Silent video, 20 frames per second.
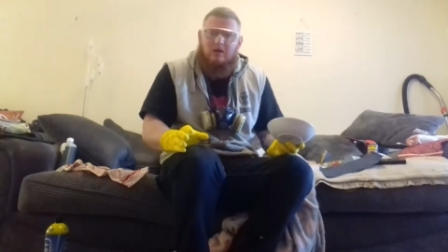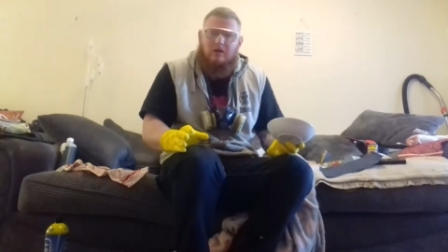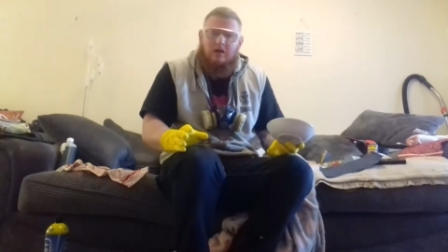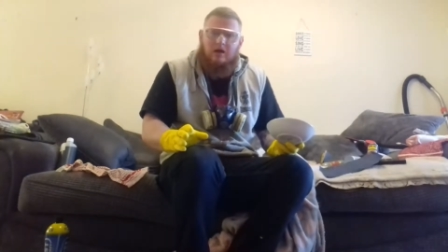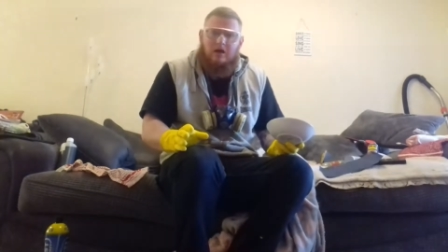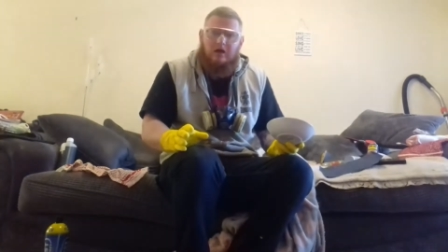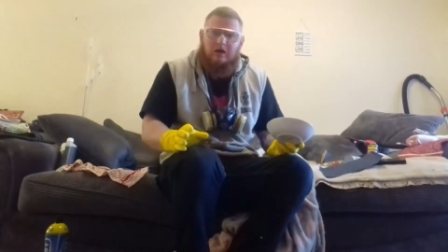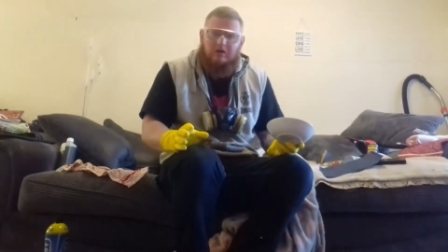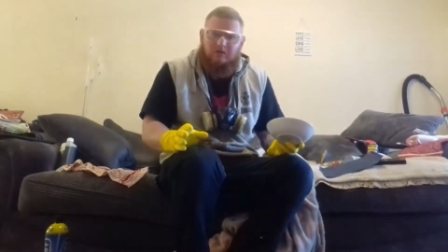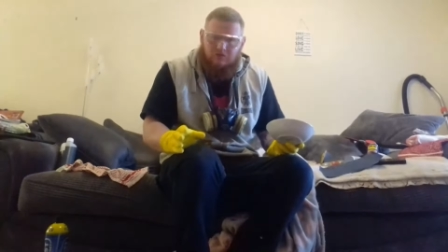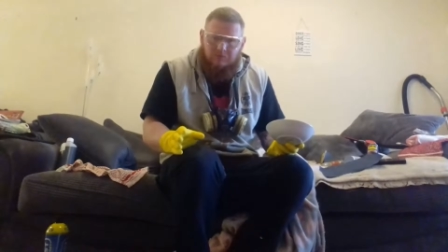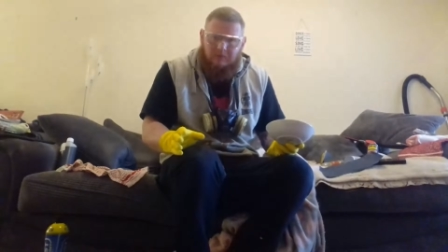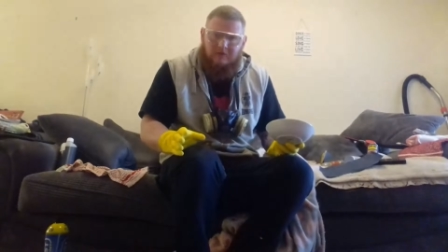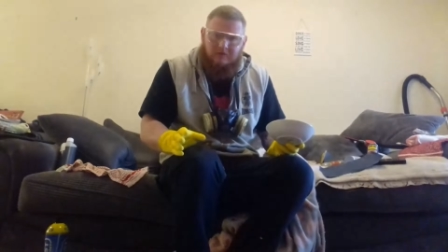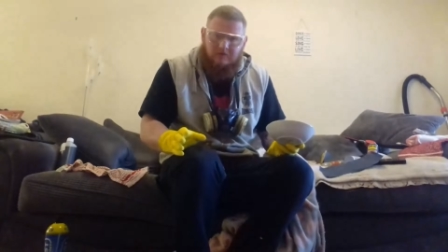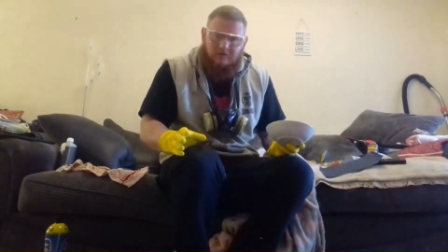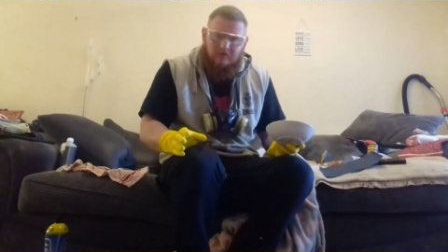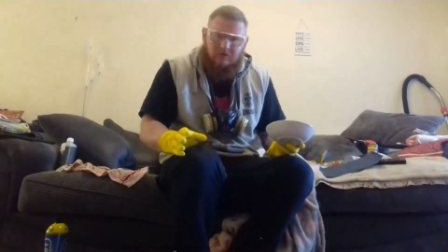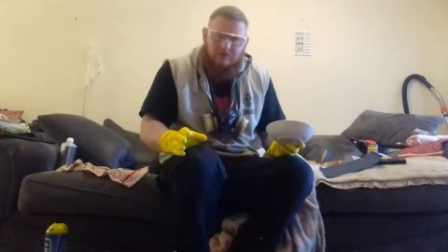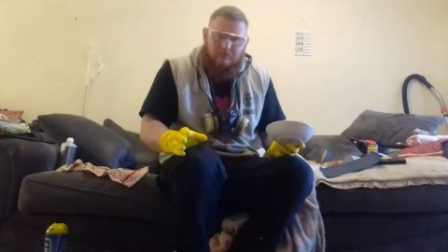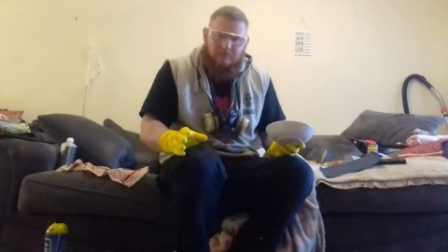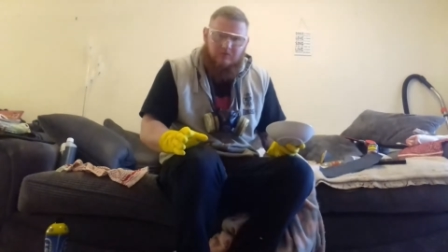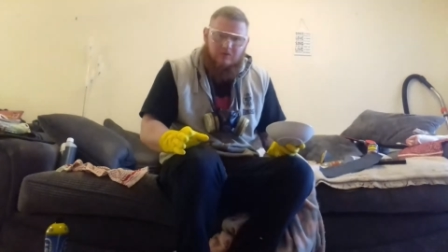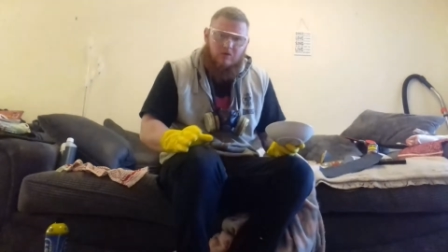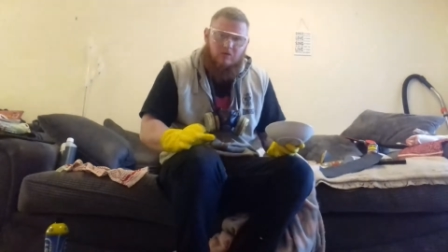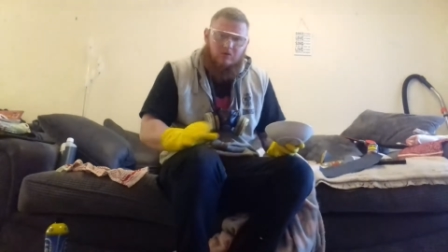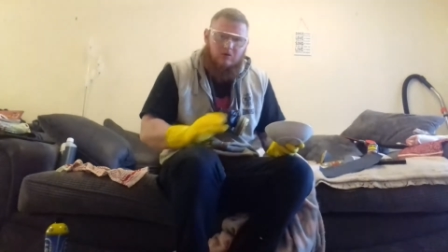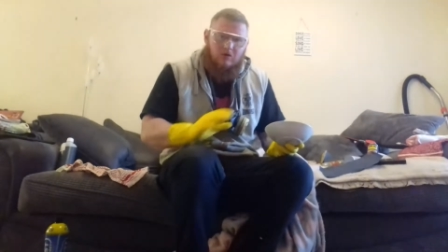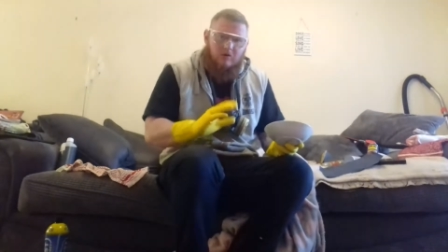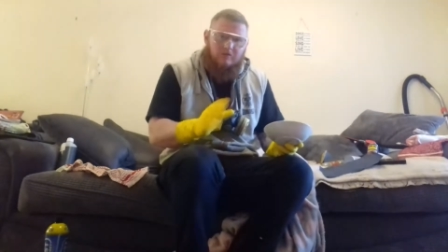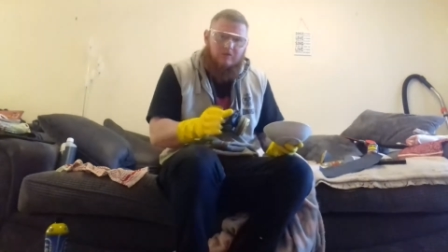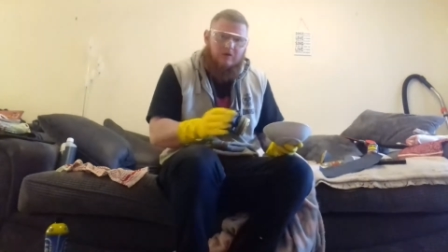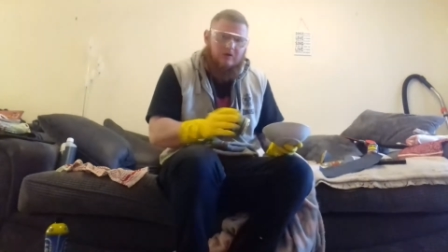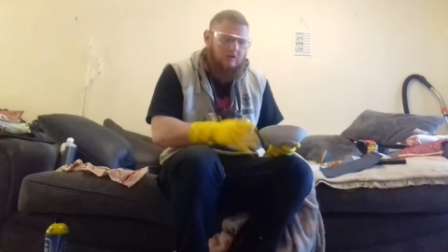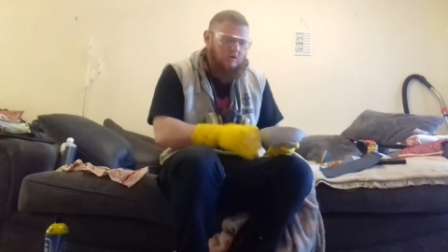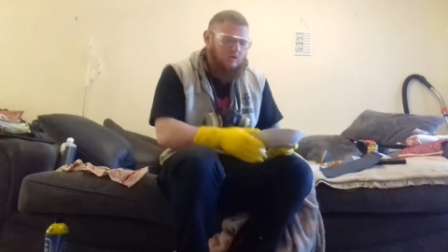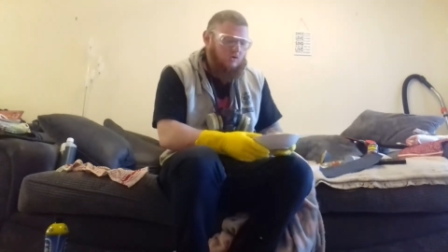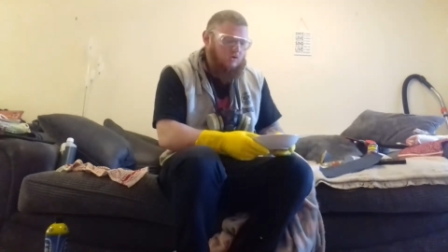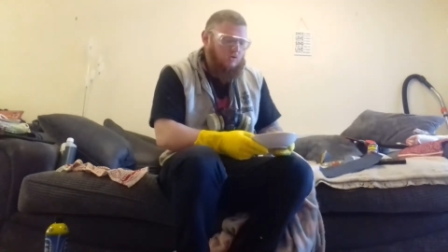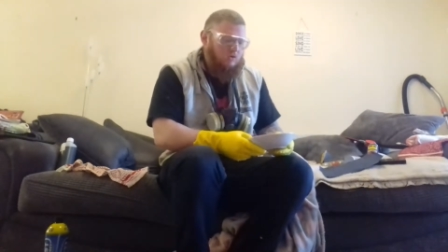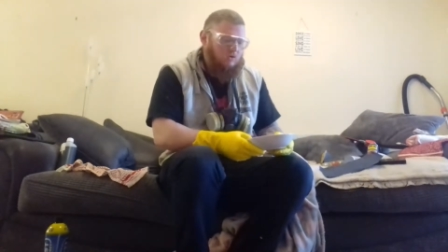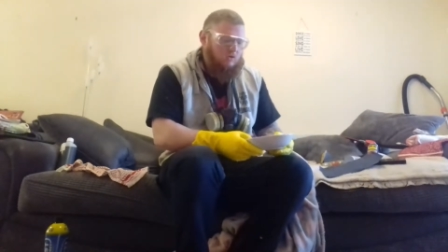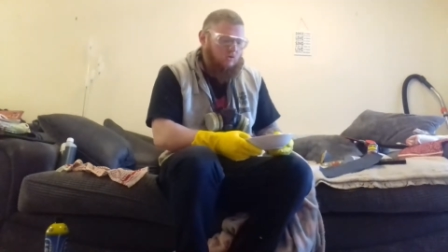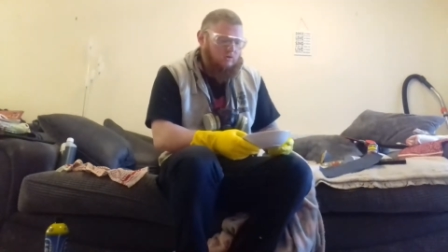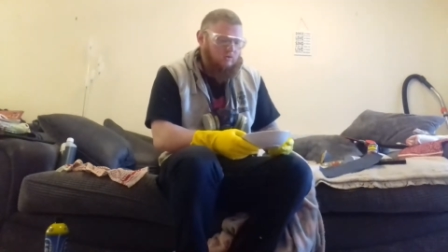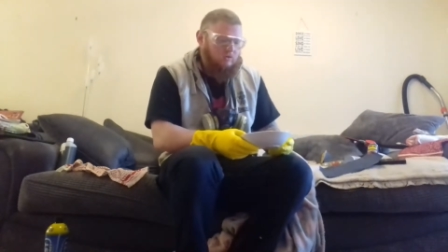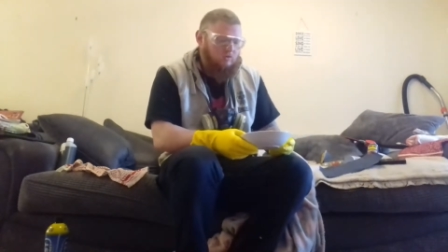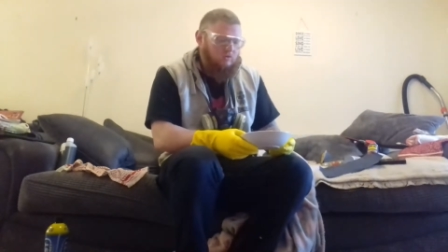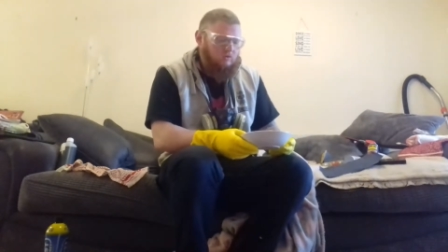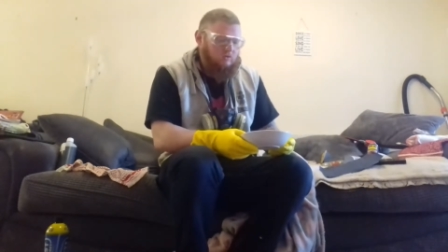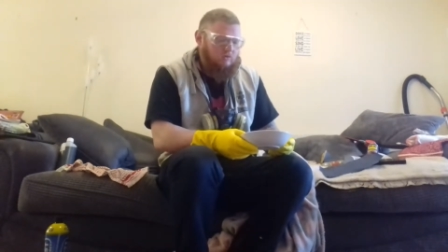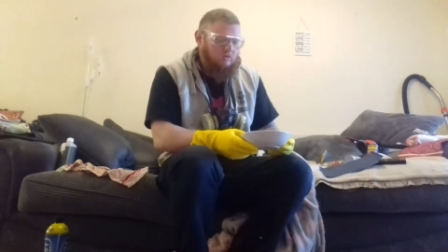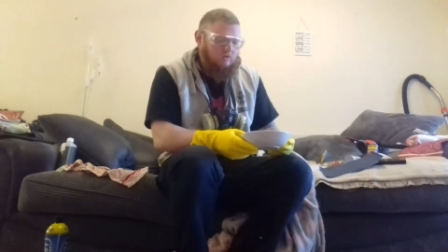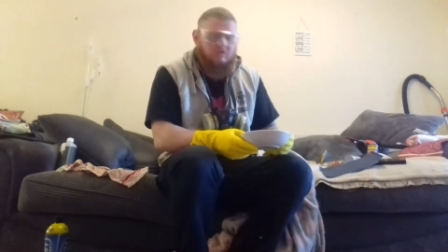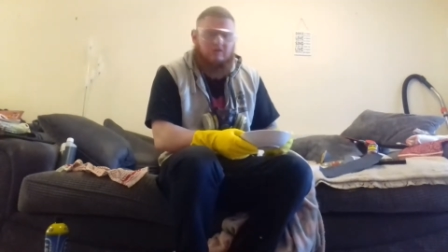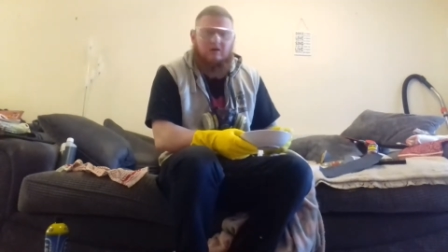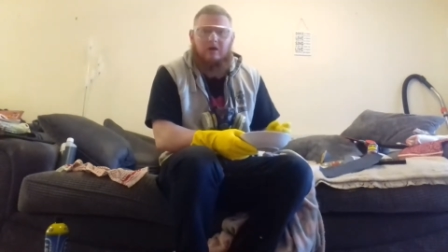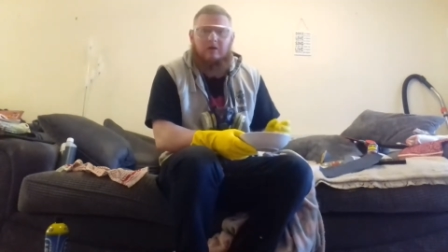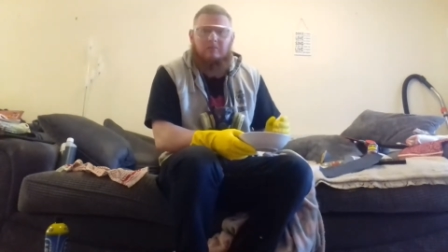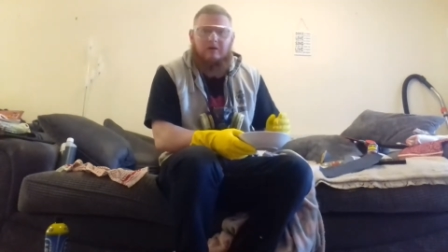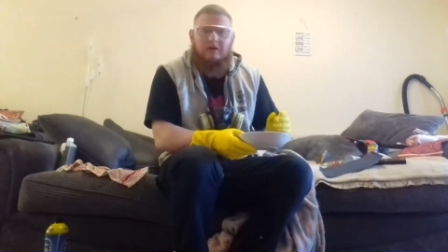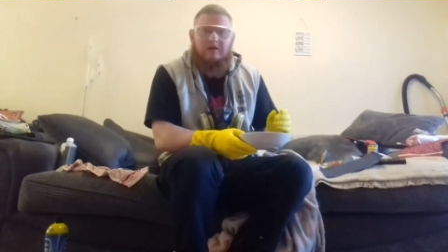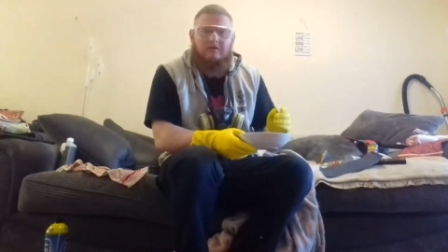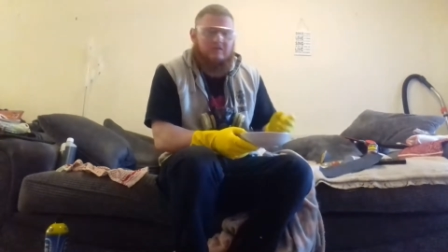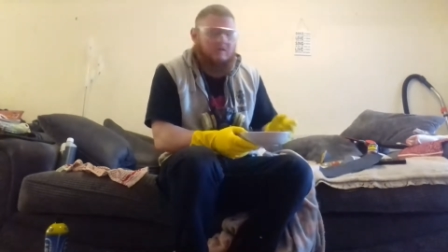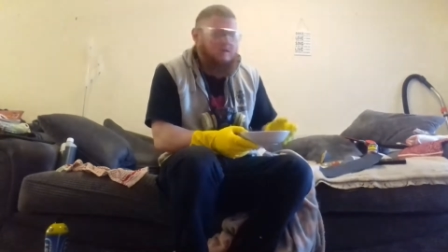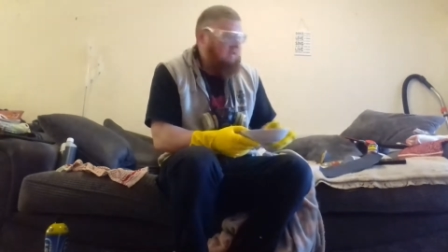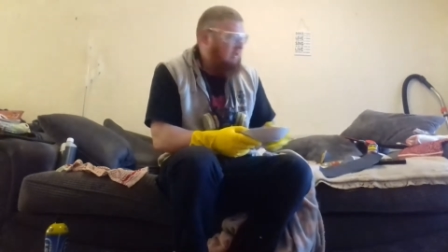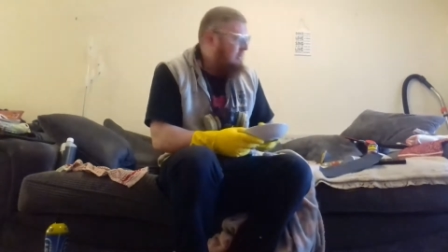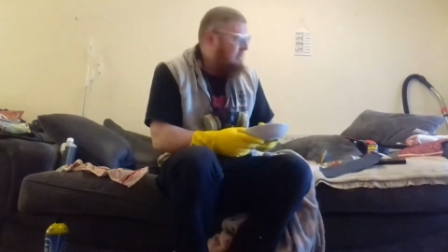expensive, so cover your shit, basically.